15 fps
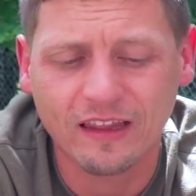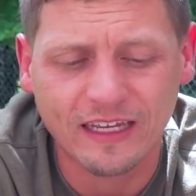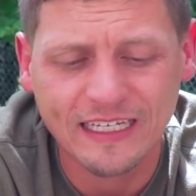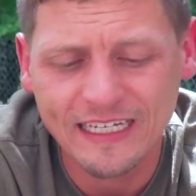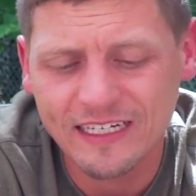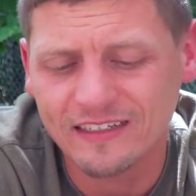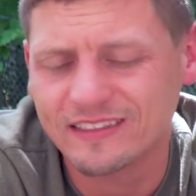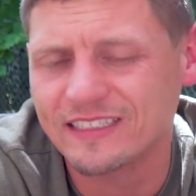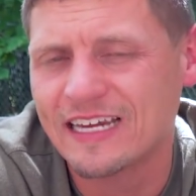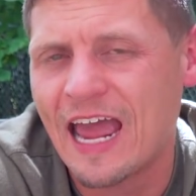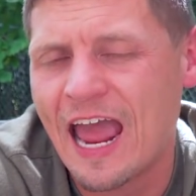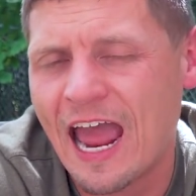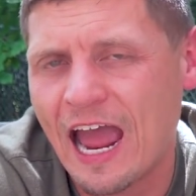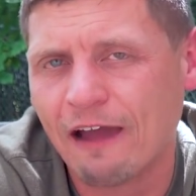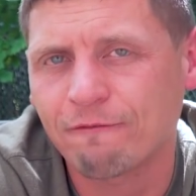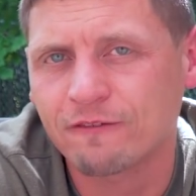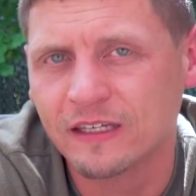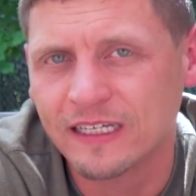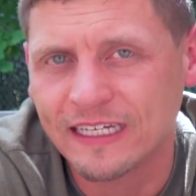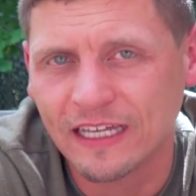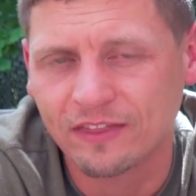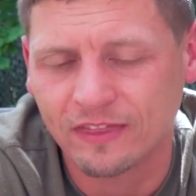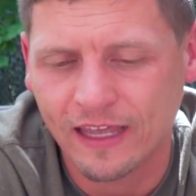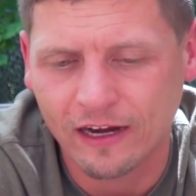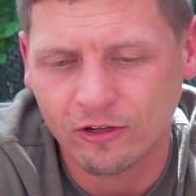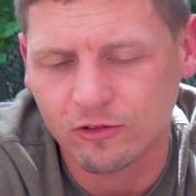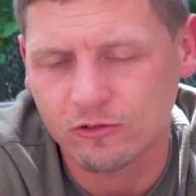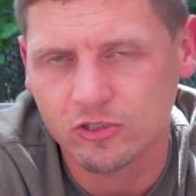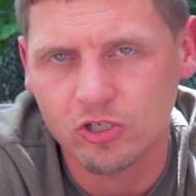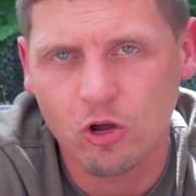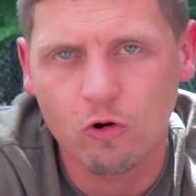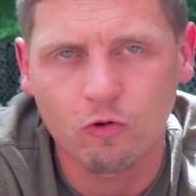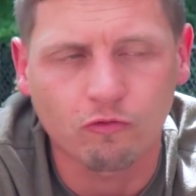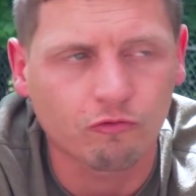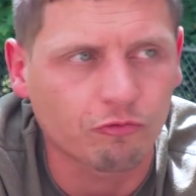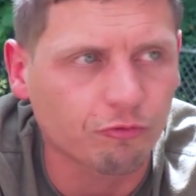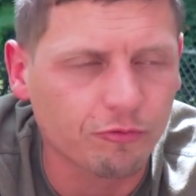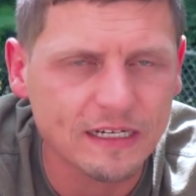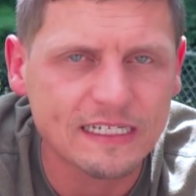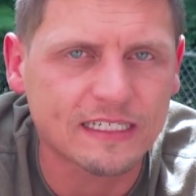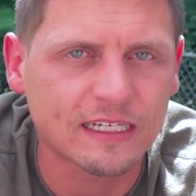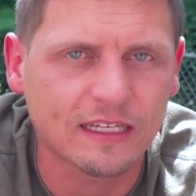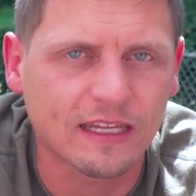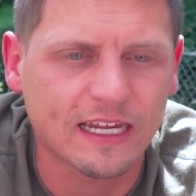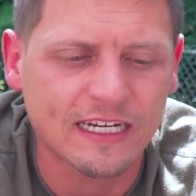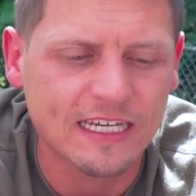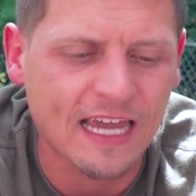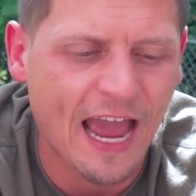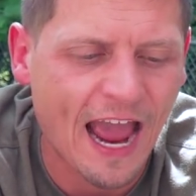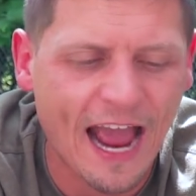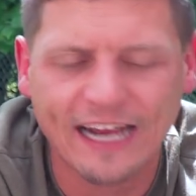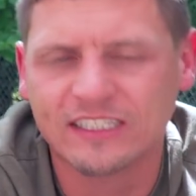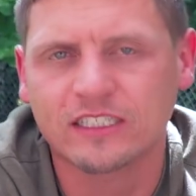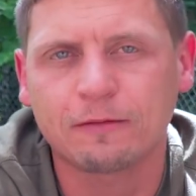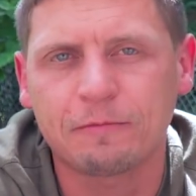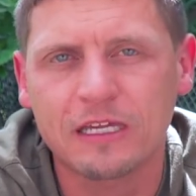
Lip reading: Like, he doesn't have to get there. There's no reason that he has to